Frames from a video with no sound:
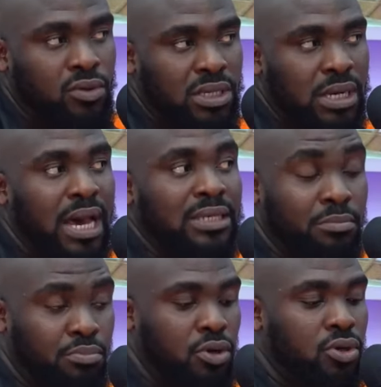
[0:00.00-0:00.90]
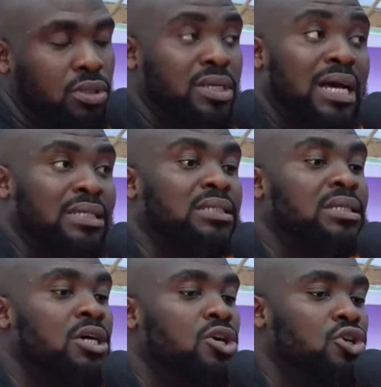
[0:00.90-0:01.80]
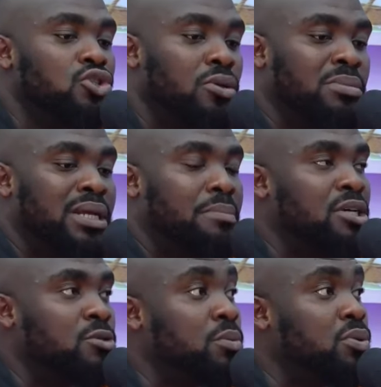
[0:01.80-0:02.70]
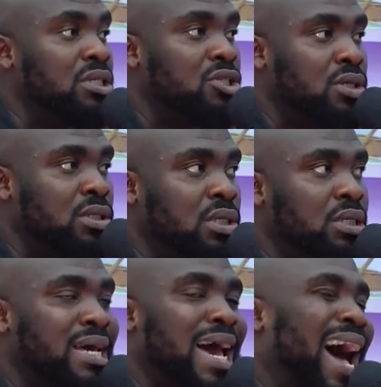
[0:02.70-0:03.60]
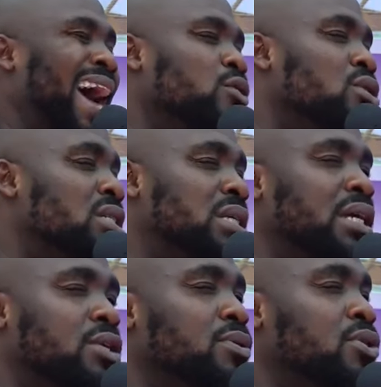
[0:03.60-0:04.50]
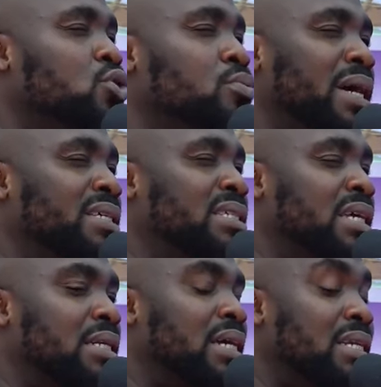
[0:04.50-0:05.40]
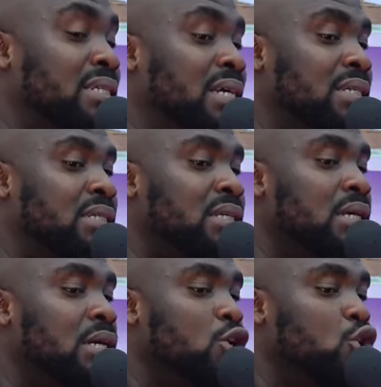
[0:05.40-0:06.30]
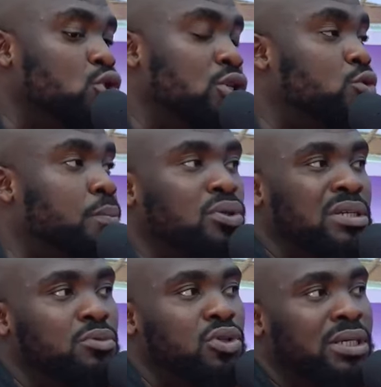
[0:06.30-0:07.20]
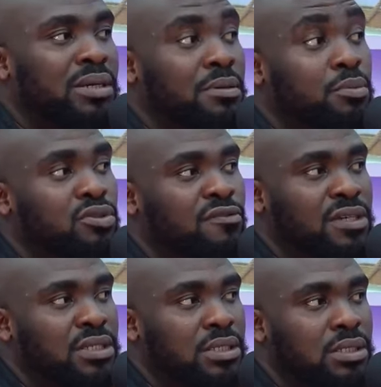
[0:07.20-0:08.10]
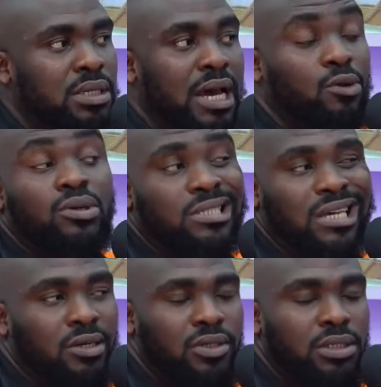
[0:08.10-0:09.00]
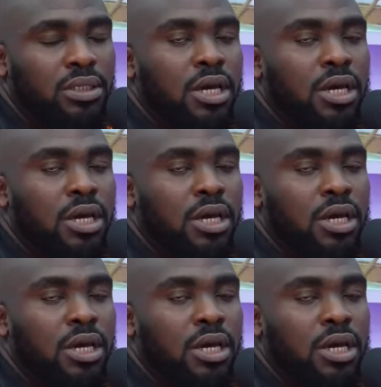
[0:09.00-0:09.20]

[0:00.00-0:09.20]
music as yeah. a product, as something that makes people interested. Mm-hmm. I don't disagree with you by saying that there's, you need to put the music in people's faces. I don't disagree,